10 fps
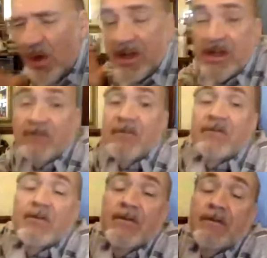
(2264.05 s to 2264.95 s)
quickly
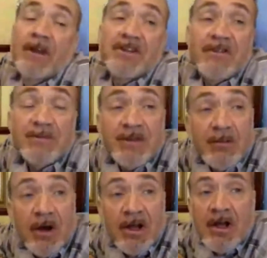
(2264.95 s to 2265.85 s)
for the rest of this
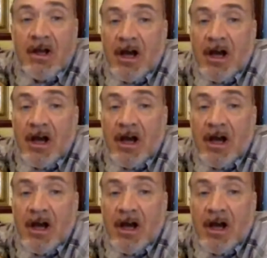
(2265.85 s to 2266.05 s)
because